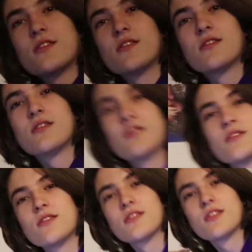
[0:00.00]
how you feeling about
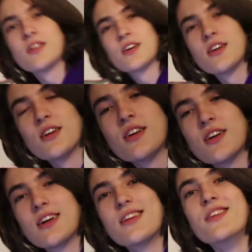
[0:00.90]
Joker right now.
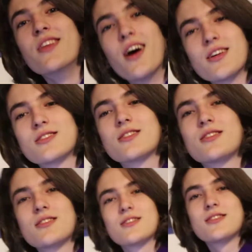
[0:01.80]

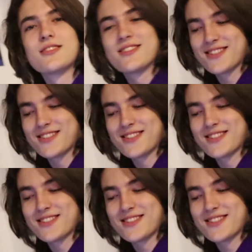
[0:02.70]
Nuts. Nuts.